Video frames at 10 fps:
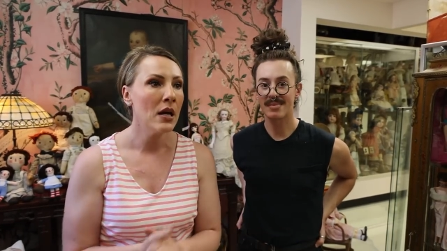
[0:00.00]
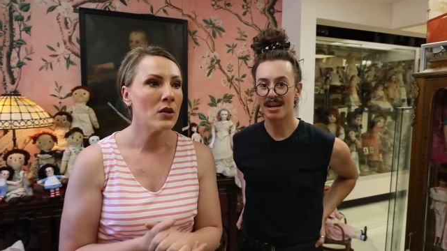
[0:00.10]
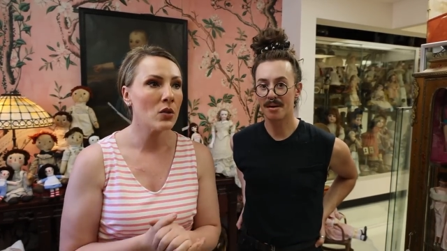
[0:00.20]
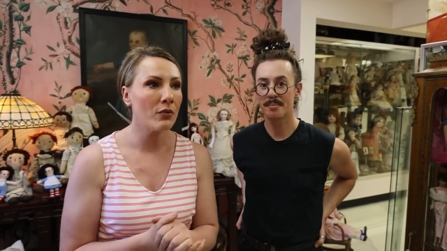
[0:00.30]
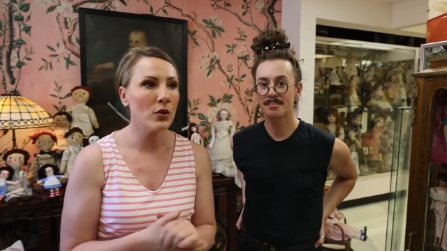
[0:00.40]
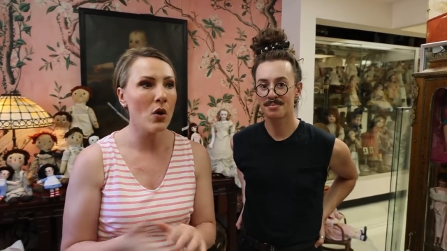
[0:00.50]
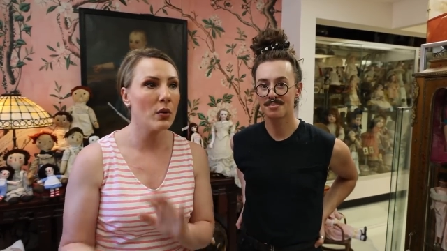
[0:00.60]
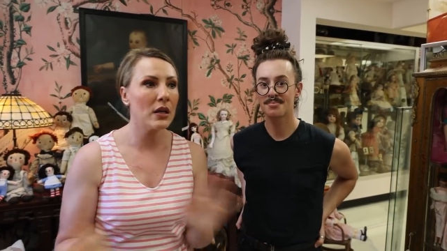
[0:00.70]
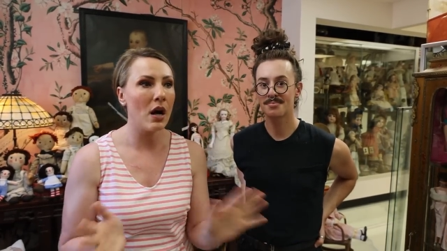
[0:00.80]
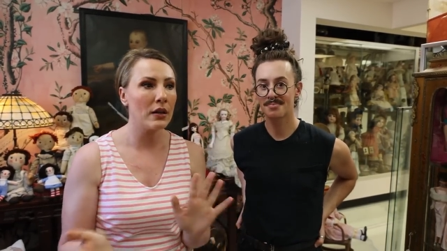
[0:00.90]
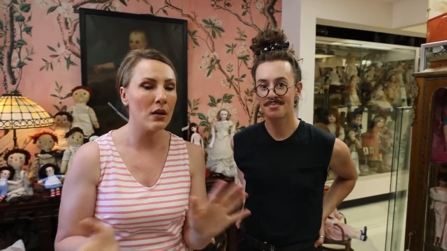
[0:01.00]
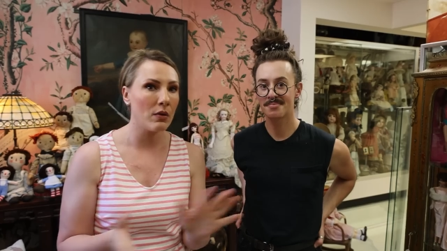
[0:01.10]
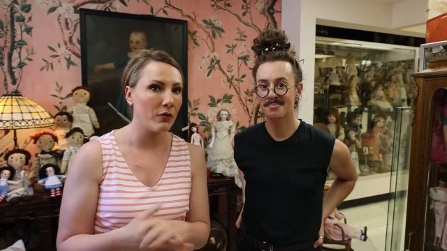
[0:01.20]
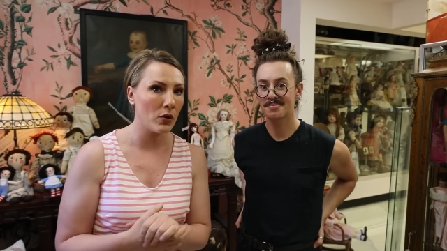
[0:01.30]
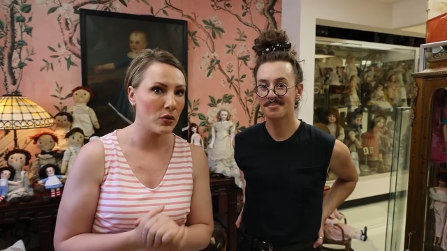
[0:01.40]
Speaker 1: Yeah. So if you don't get on it on
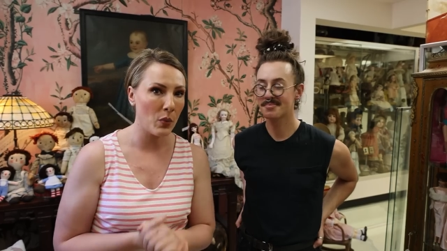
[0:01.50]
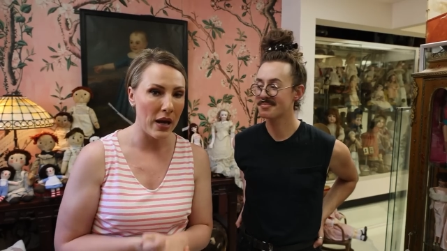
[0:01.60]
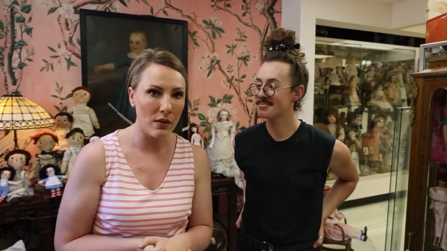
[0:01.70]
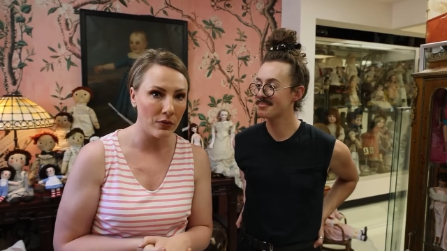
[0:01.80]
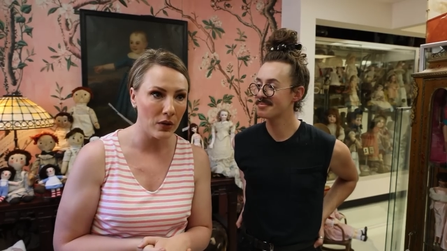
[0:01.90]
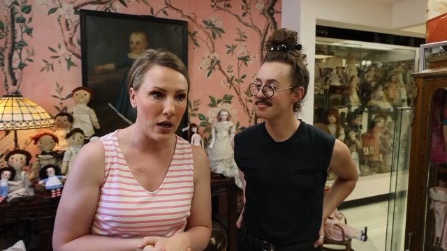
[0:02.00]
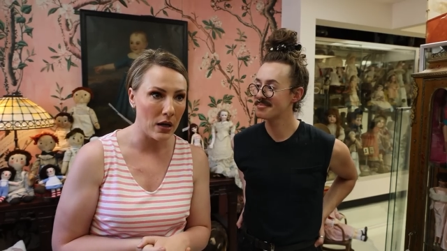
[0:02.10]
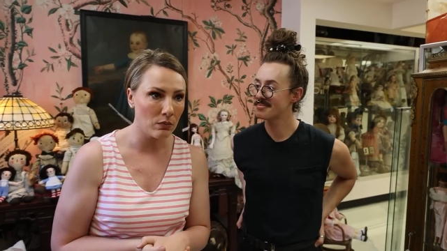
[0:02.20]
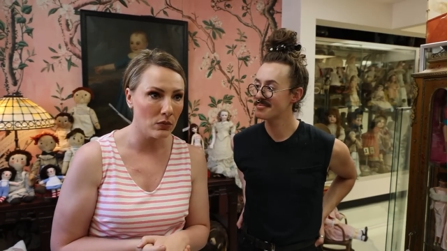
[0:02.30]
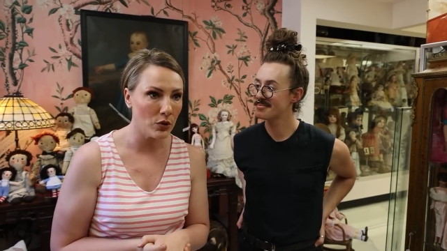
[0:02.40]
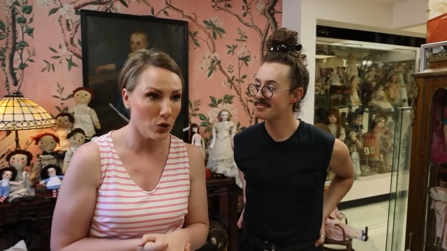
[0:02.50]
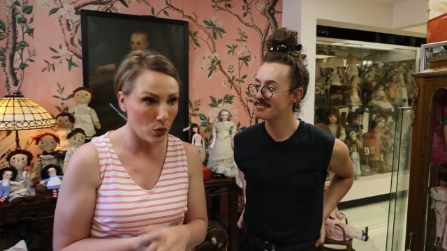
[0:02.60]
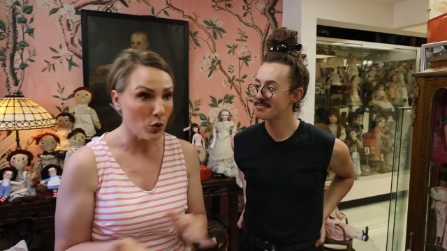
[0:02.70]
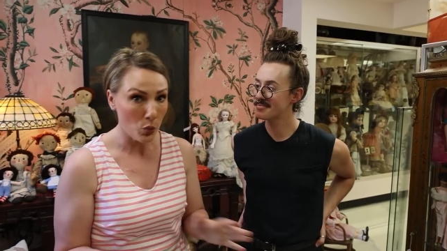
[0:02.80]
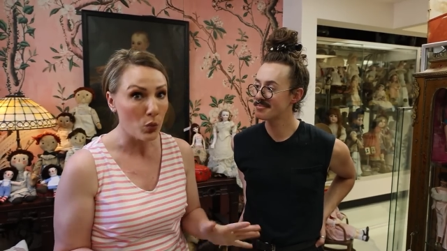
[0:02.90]
the first wave, uh, you
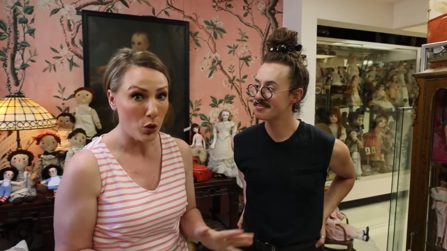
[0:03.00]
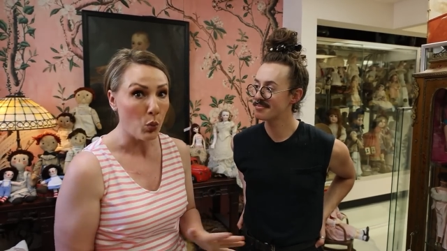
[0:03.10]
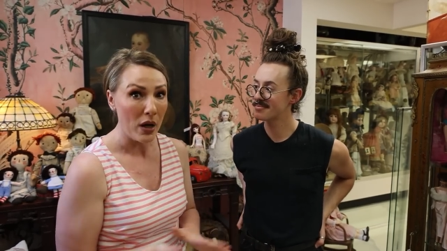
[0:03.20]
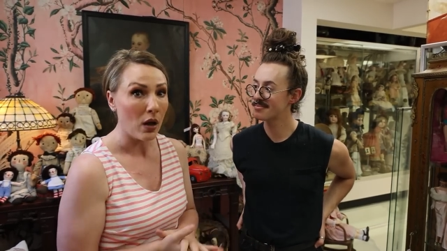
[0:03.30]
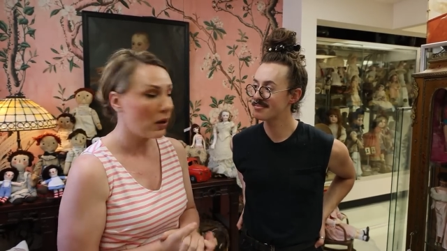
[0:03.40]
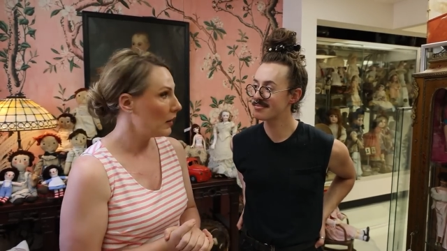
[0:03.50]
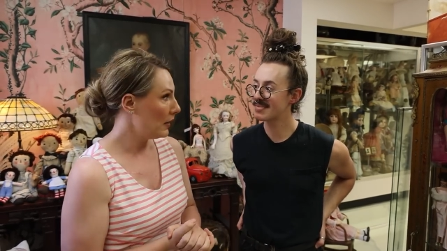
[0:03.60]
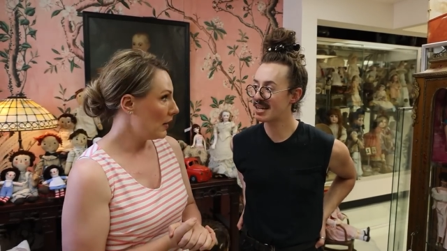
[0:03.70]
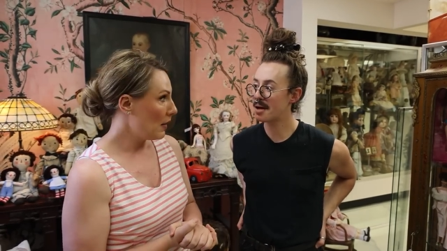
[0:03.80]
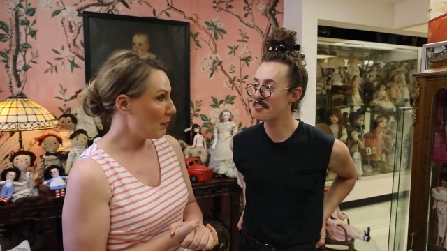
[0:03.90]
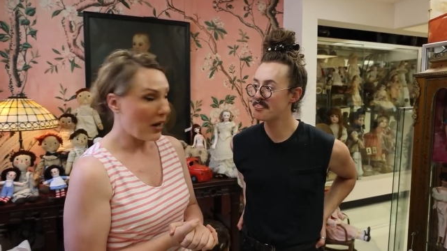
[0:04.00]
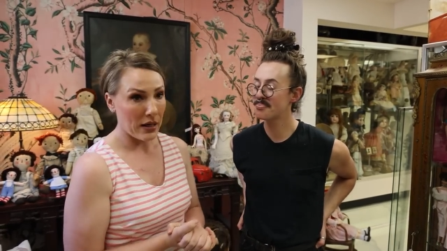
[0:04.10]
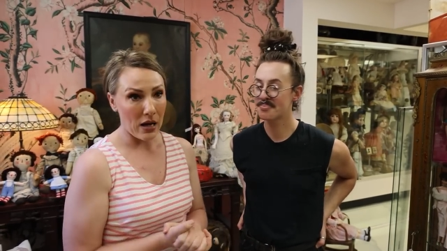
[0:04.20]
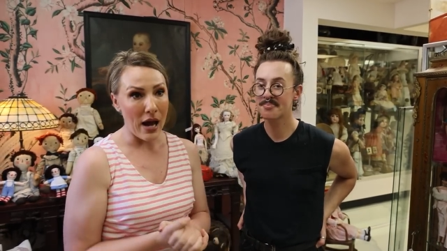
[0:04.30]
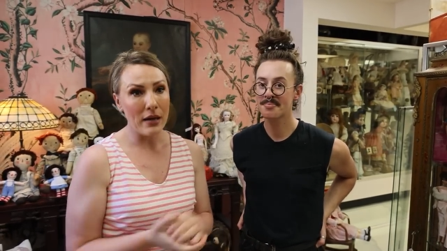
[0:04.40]
you you will. Yeah.
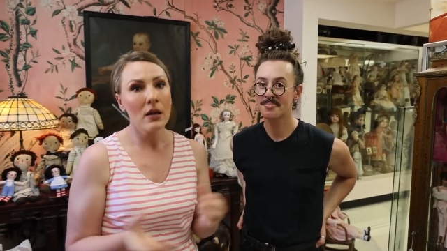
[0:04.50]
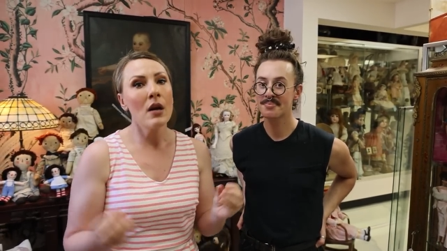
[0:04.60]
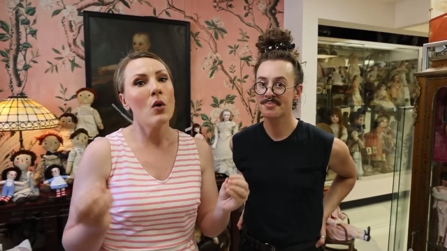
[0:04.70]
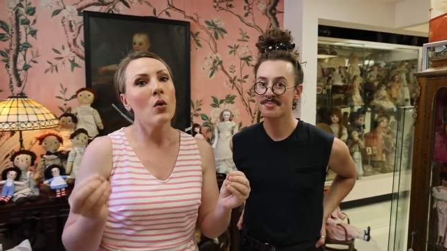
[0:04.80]
But I.